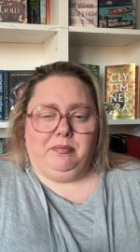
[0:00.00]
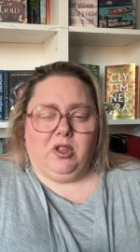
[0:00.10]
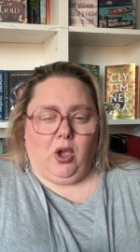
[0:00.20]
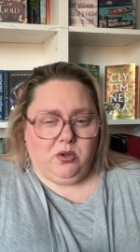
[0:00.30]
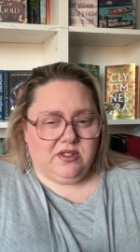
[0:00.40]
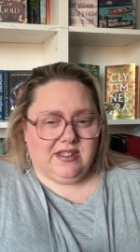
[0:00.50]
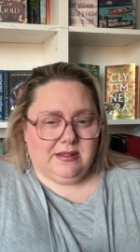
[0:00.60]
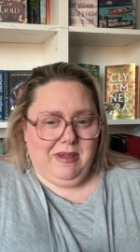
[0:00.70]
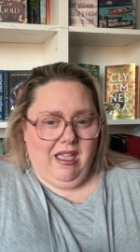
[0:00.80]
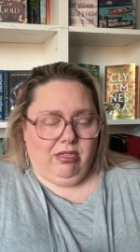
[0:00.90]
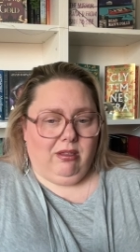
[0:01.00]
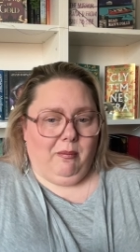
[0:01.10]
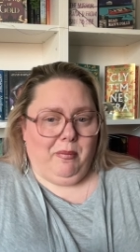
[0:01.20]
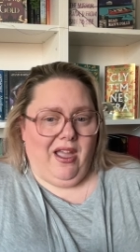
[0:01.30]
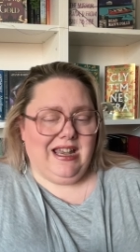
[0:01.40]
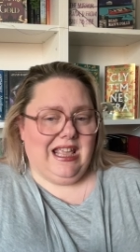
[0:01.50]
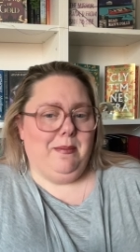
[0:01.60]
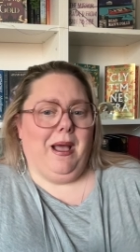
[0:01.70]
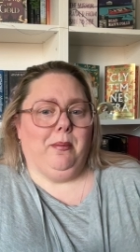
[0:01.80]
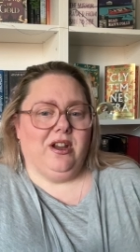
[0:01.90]
Ghostsmith by Nicki
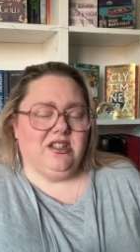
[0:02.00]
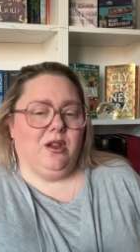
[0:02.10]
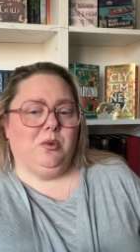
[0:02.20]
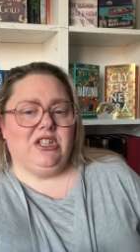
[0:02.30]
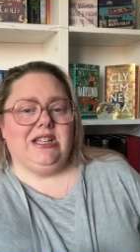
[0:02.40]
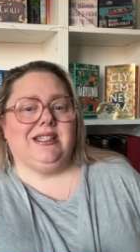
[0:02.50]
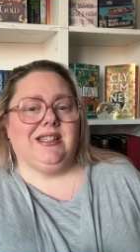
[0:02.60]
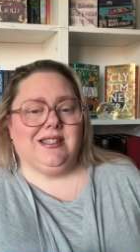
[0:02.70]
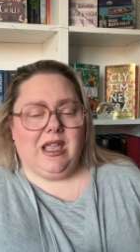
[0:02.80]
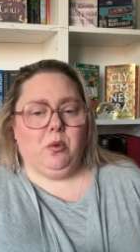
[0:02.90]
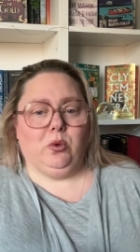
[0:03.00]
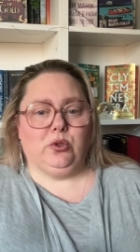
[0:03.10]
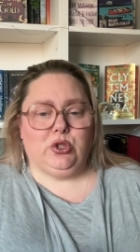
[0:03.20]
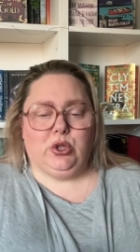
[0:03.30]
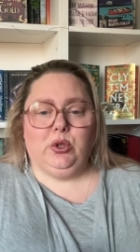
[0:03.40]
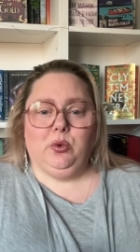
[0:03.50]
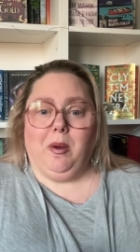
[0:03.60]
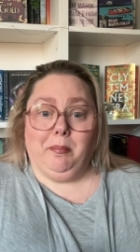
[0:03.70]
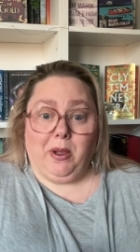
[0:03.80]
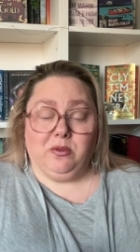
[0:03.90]
Pau Preto, which is the sequel to
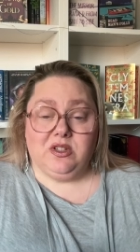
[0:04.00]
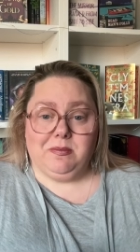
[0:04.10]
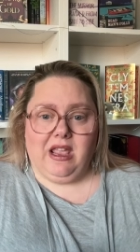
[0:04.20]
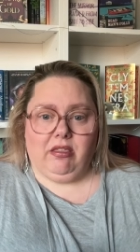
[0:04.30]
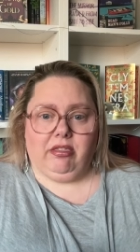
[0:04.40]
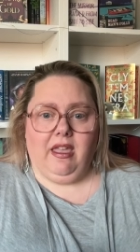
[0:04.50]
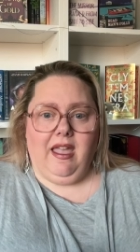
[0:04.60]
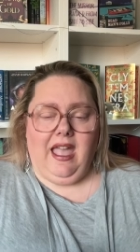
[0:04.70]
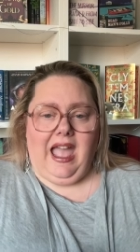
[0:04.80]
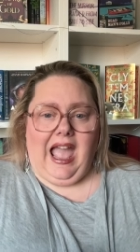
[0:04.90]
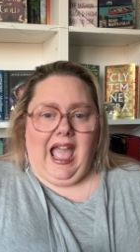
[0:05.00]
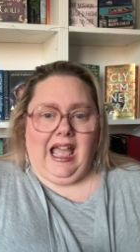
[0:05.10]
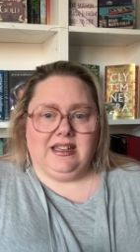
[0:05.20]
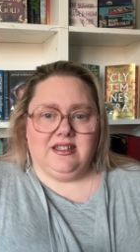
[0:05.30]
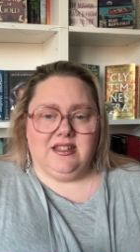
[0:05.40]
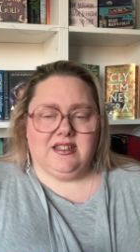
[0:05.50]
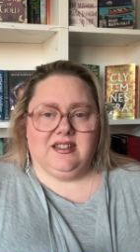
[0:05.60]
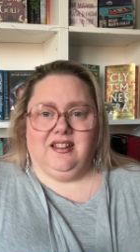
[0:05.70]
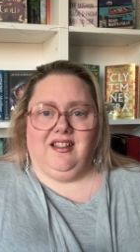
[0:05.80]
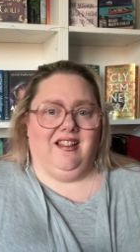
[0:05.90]
Bonesmith. And
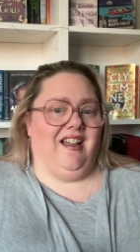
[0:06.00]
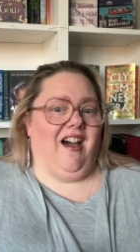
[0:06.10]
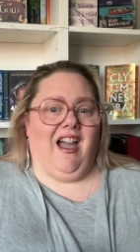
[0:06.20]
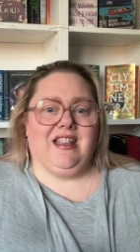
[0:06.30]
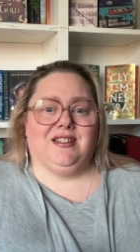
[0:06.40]
I